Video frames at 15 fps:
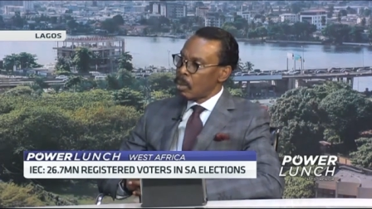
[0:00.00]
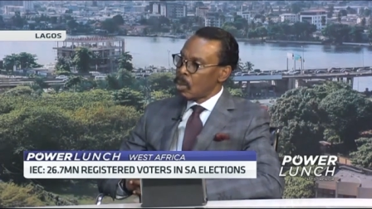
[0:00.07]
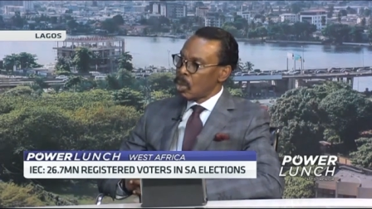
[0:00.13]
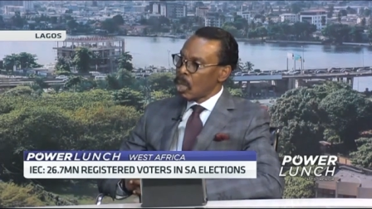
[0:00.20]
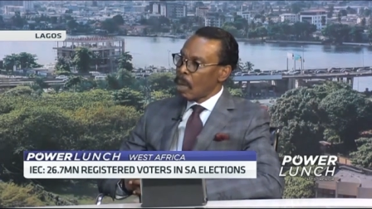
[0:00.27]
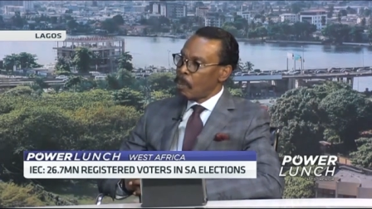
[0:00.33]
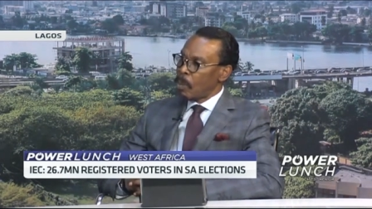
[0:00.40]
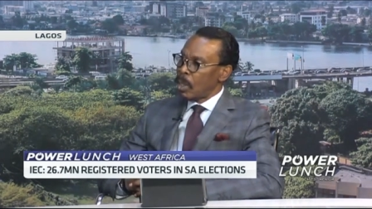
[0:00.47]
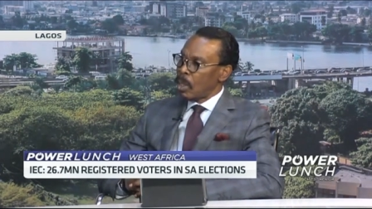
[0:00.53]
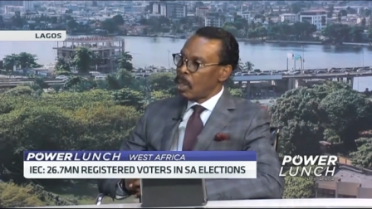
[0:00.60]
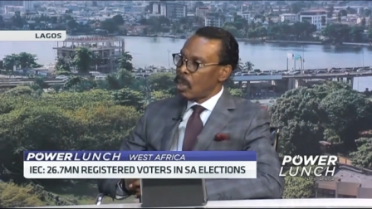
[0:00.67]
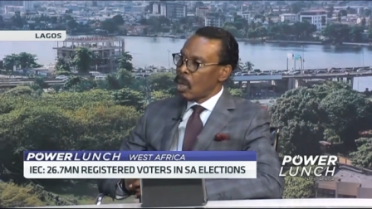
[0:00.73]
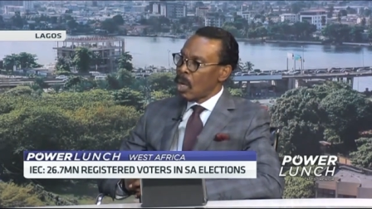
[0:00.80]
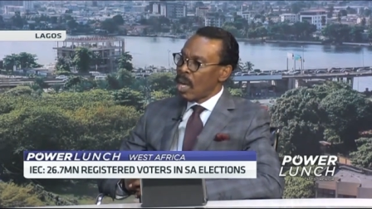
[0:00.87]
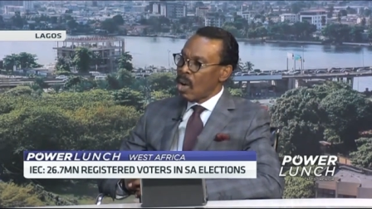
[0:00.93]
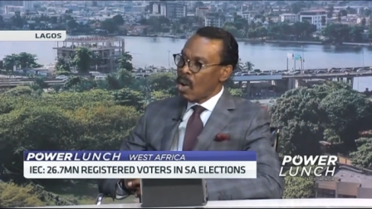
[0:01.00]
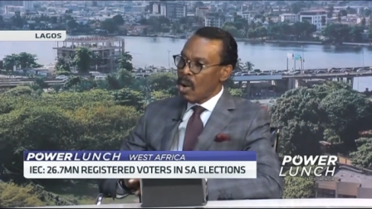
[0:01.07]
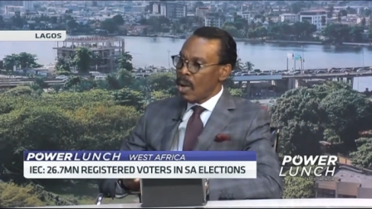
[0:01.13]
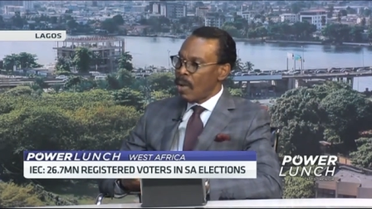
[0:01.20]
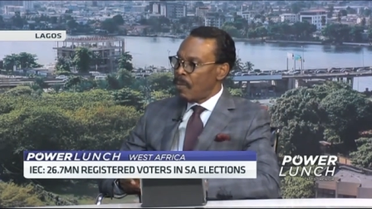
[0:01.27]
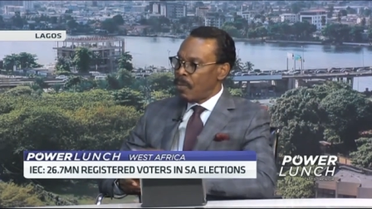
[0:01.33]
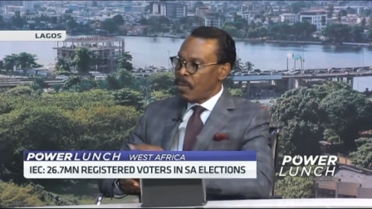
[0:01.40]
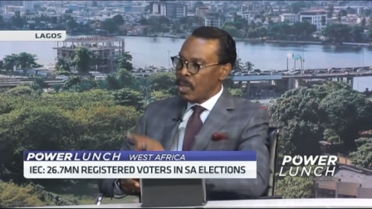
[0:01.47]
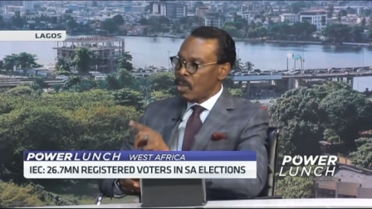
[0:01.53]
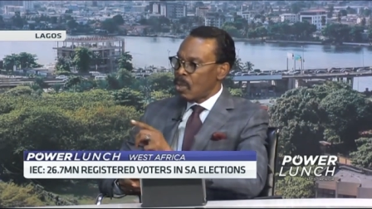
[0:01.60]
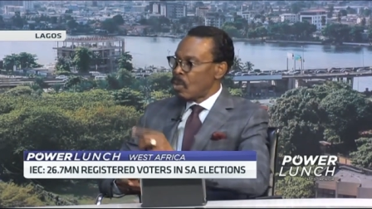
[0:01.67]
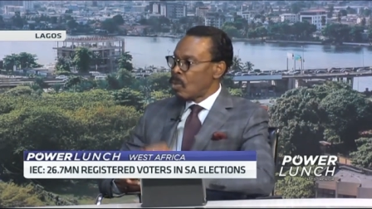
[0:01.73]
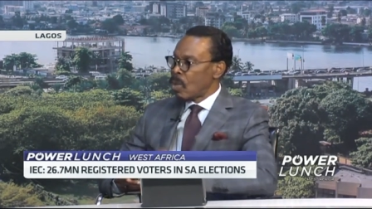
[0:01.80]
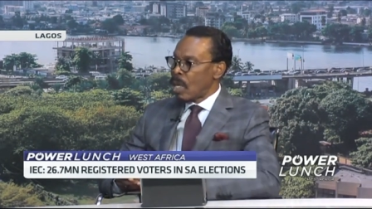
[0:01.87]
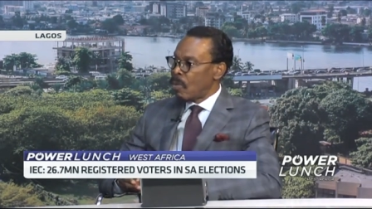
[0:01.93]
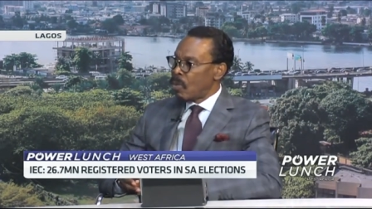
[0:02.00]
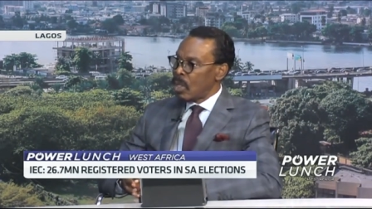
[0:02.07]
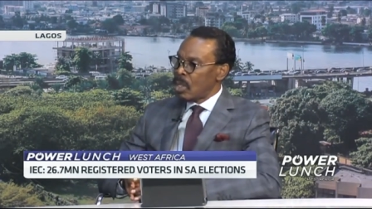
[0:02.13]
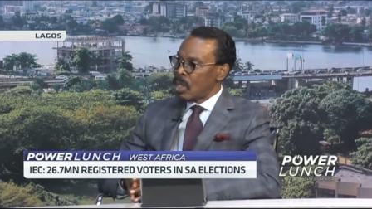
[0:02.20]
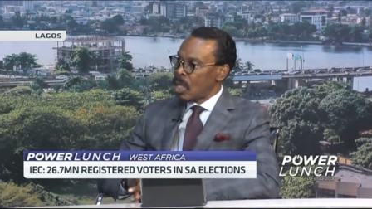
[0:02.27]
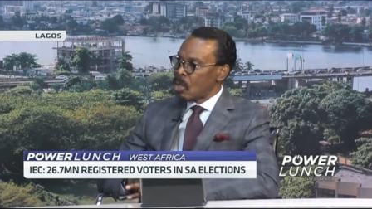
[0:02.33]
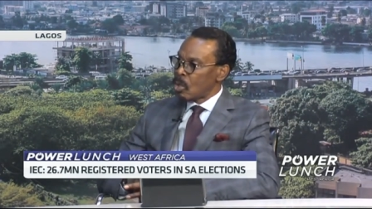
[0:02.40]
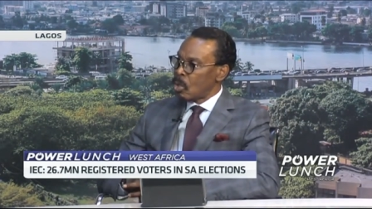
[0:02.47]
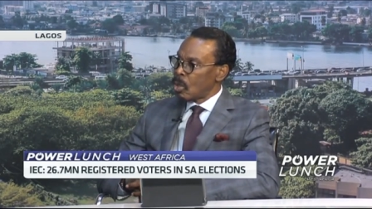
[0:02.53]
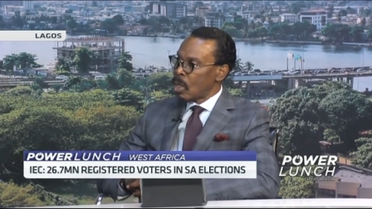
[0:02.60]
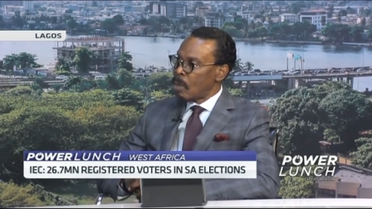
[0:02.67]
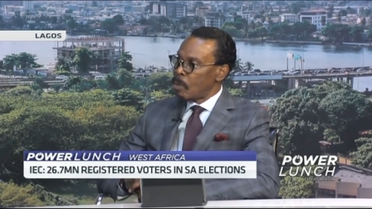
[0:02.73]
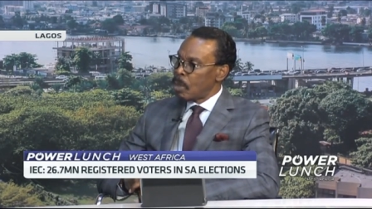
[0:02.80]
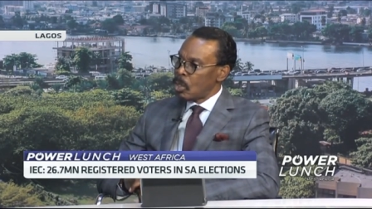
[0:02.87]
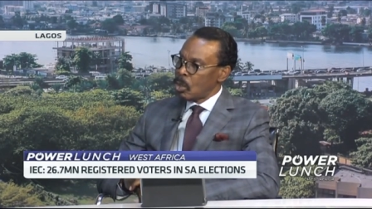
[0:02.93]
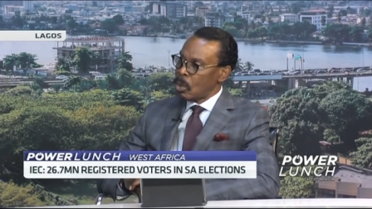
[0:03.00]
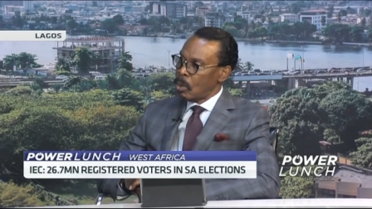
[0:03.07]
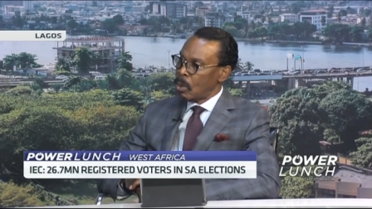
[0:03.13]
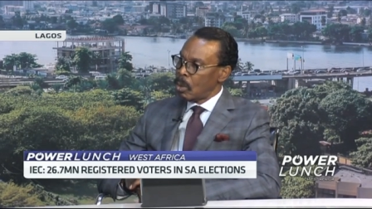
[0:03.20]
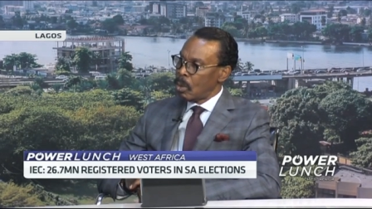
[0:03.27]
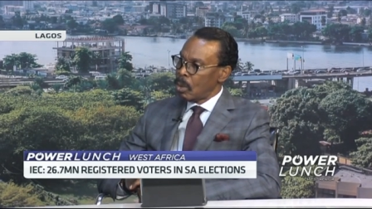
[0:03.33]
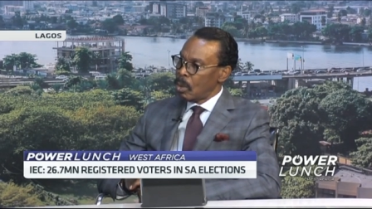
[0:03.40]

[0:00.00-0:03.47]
sharply in every, every indicator you can measure.